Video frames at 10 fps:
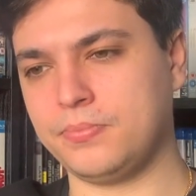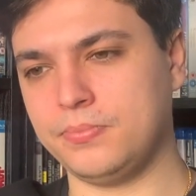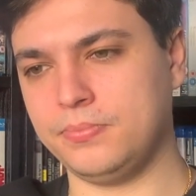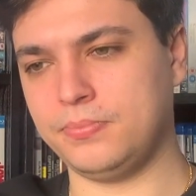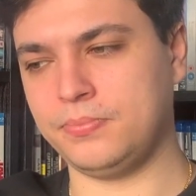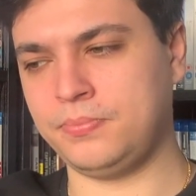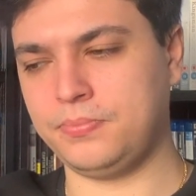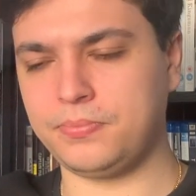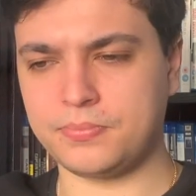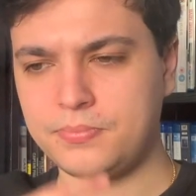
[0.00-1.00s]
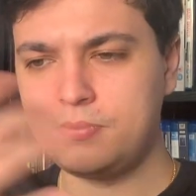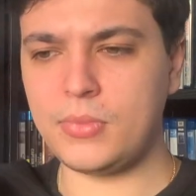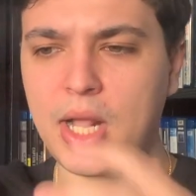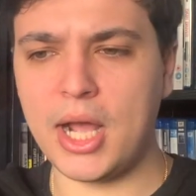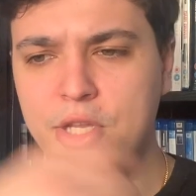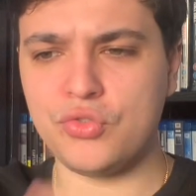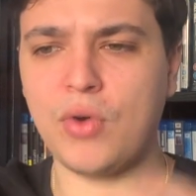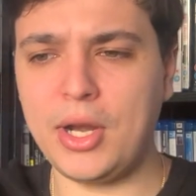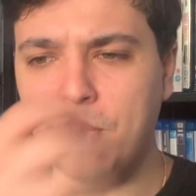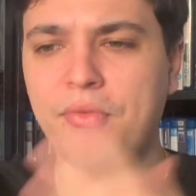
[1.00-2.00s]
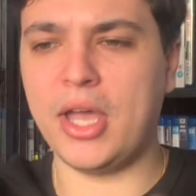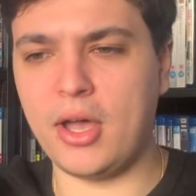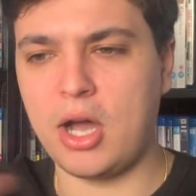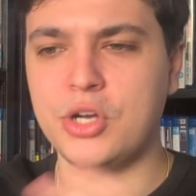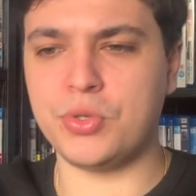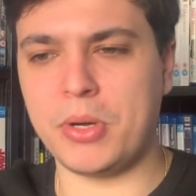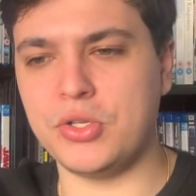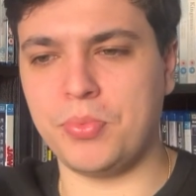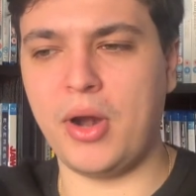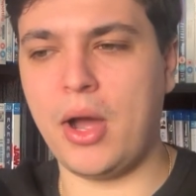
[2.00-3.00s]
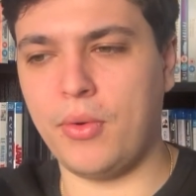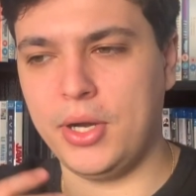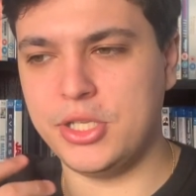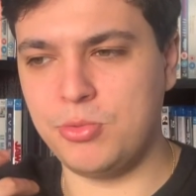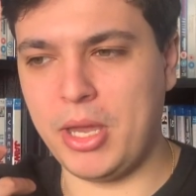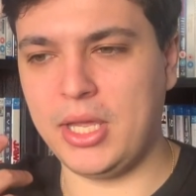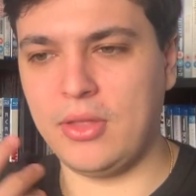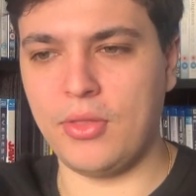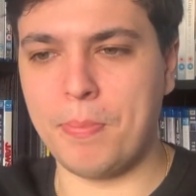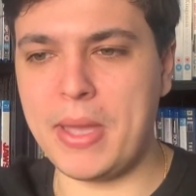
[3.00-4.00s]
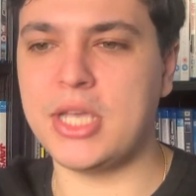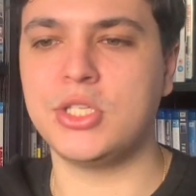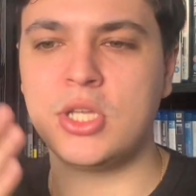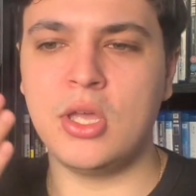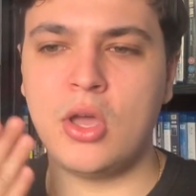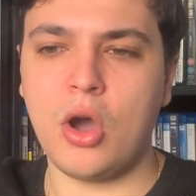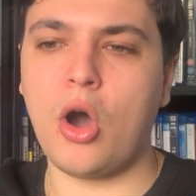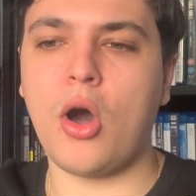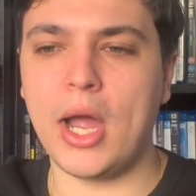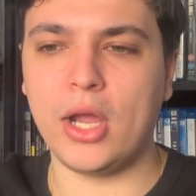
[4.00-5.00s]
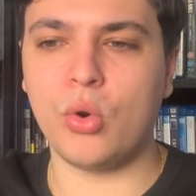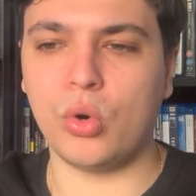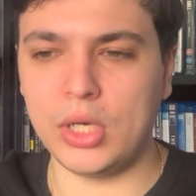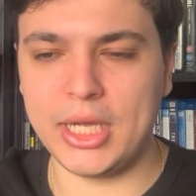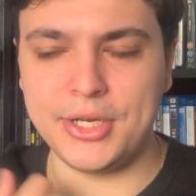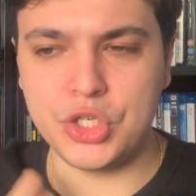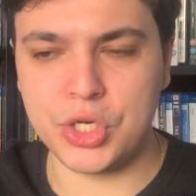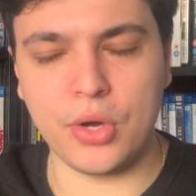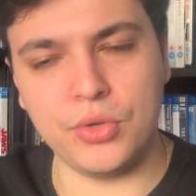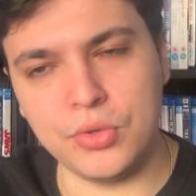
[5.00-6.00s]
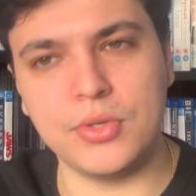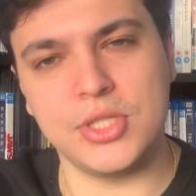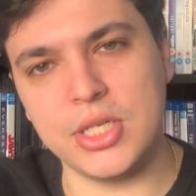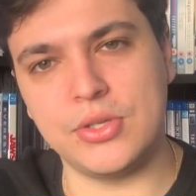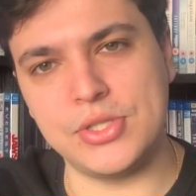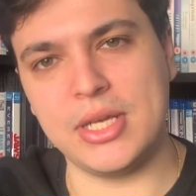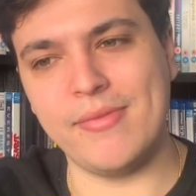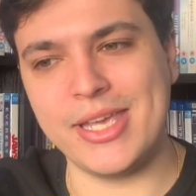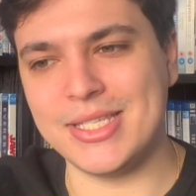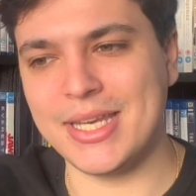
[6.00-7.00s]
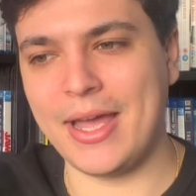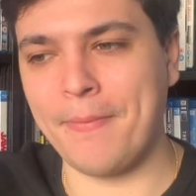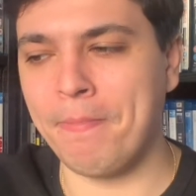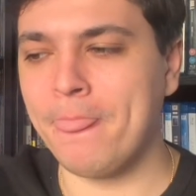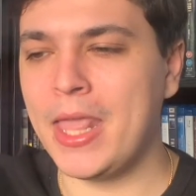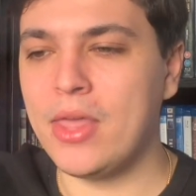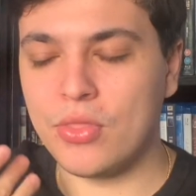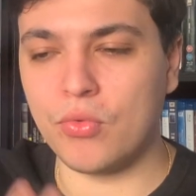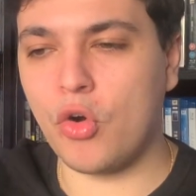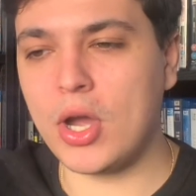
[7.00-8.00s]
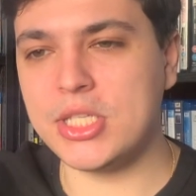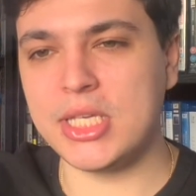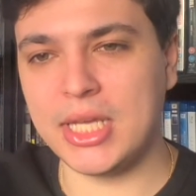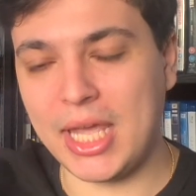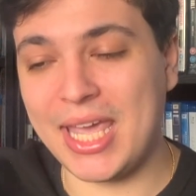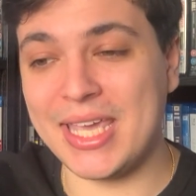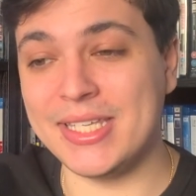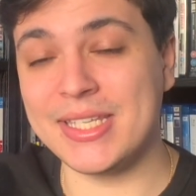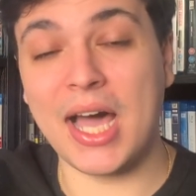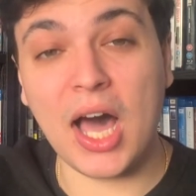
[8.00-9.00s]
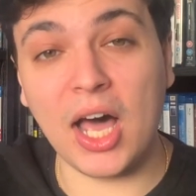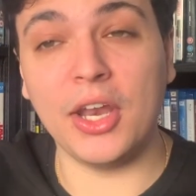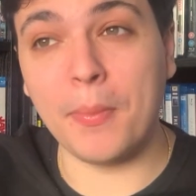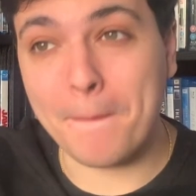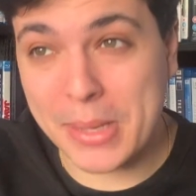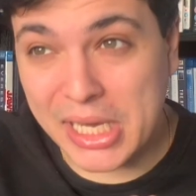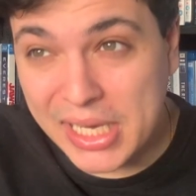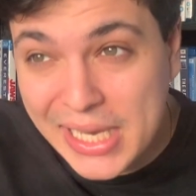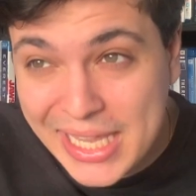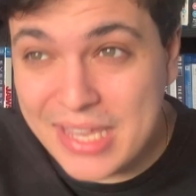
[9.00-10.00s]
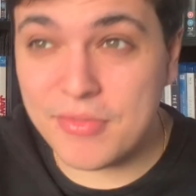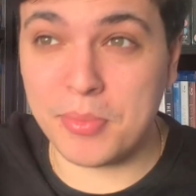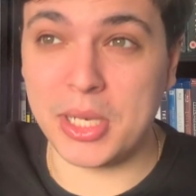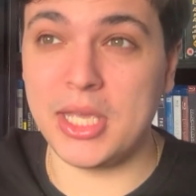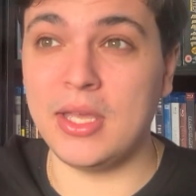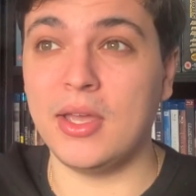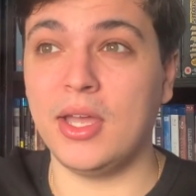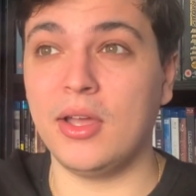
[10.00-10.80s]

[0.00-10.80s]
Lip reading: and it's running with it at 100 miles per hour, and it's making the best high-quality show you can see on TV today. The writing is unbelievably